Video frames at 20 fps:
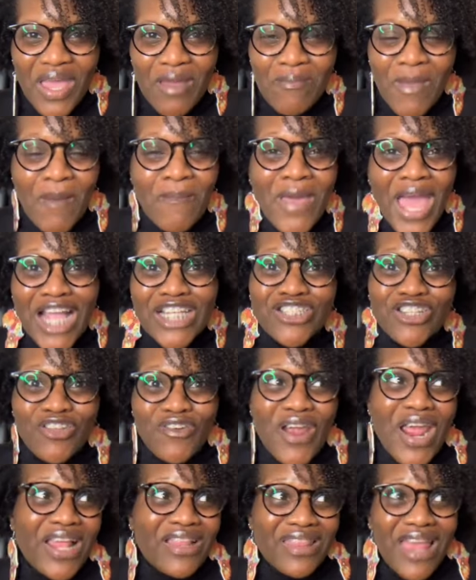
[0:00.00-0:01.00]
My
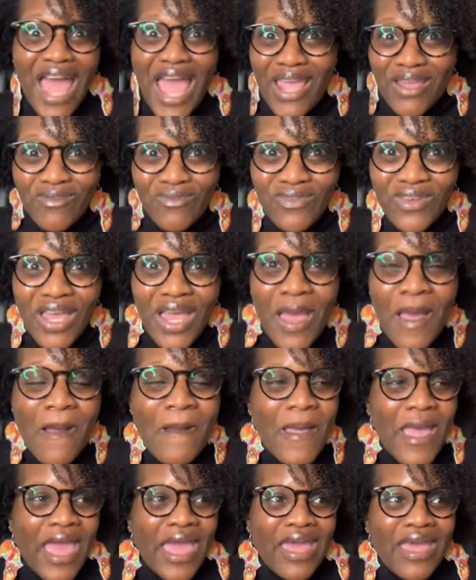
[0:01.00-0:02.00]
bachelorette life.
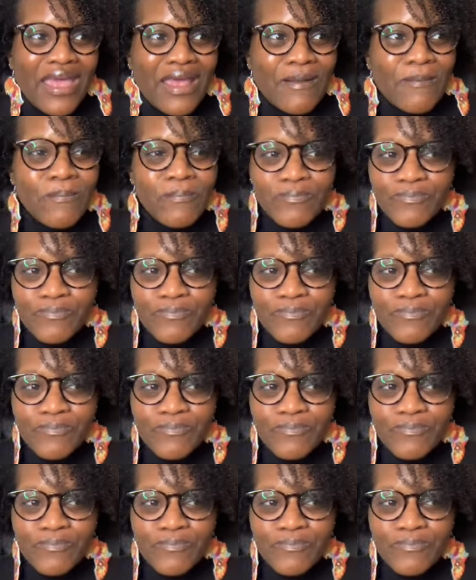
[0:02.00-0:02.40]
And,